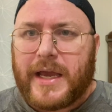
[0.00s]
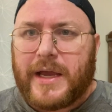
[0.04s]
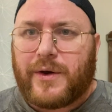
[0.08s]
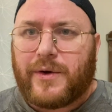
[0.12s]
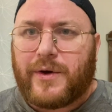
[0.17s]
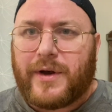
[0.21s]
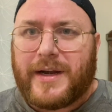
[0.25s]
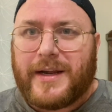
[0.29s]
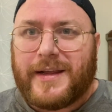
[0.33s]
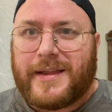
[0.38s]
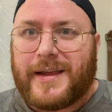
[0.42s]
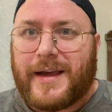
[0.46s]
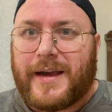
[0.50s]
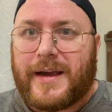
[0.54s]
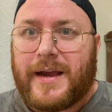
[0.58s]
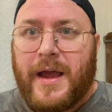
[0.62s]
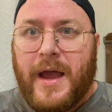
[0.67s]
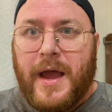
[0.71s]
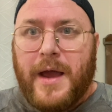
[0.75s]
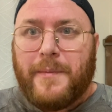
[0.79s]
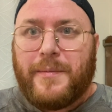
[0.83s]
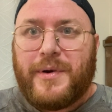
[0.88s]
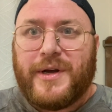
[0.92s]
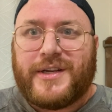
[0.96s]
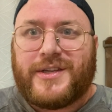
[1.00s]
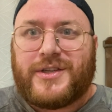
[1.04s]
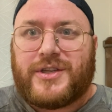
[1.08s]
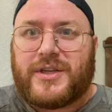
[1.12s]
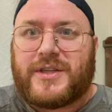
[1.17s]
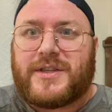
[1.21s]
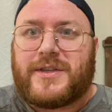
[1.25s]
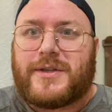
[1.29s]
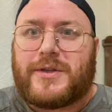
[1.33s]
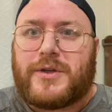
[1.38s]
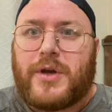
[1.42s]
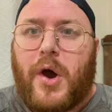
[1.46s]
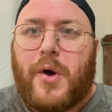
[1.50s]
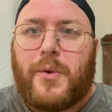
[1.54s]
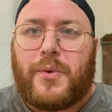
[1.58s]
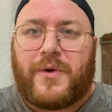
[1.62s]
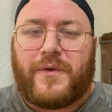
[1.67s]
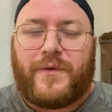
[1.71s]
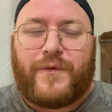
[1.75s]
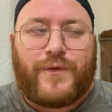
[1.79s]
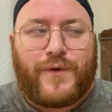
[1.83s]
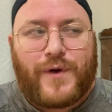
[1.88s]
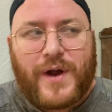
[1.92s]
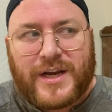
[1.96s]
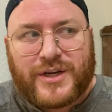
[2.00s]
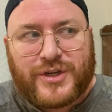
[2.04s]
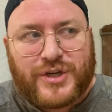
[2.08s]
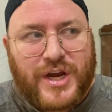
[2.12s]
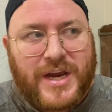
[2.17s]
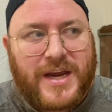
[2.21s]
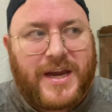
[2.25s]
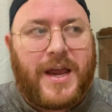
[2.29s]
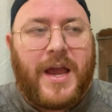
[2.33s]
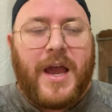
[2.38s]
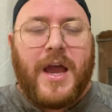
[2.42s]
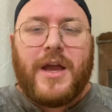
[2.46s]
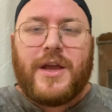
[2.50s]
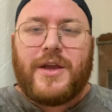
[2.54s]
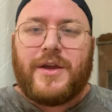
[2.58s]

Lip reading: or anything, but it's just so refreshing.